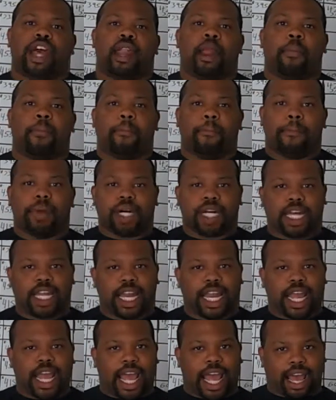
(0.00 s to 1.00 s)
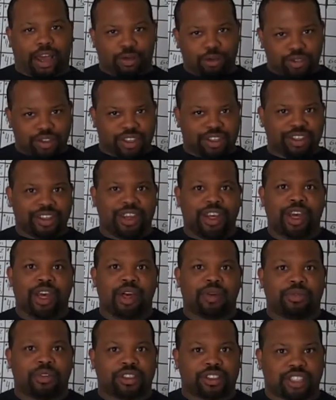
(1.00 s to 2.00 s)
that butt out
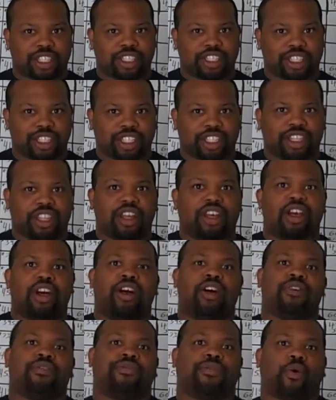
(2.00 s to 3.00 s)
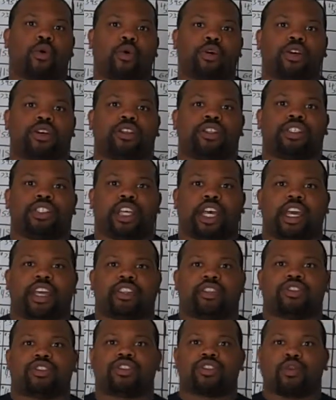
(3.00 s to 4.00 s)
position for,
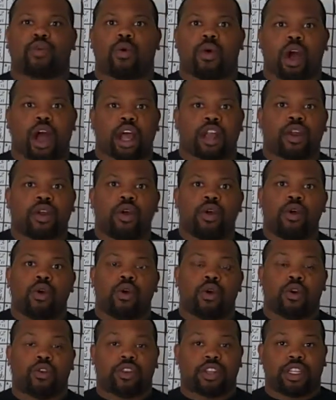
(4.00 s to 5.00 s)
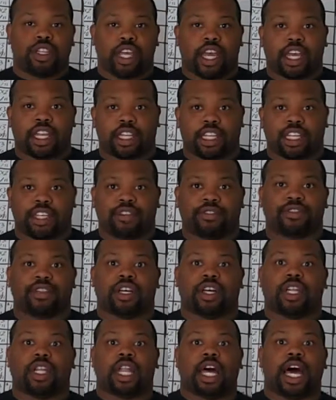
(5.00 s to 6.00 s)
say, the squat or the
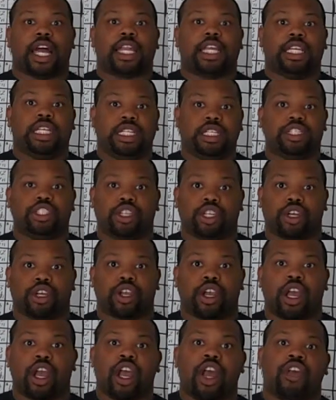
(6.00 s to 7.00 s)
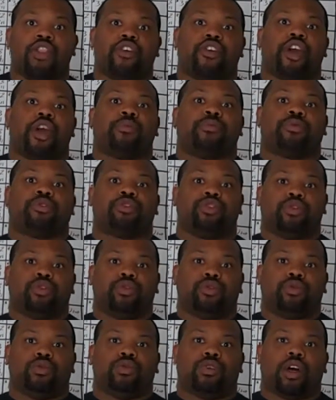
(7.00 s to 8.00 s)
deadlift a lot easier. They're able
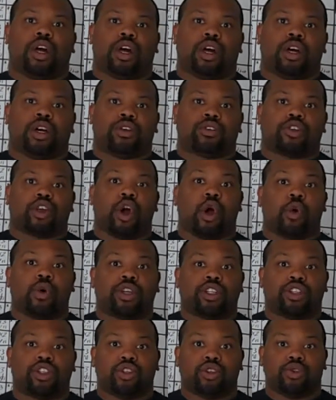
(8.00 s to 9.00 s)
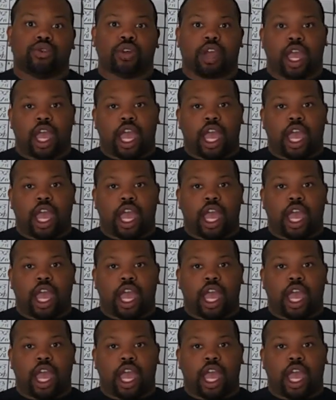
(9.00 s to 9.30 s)
to go into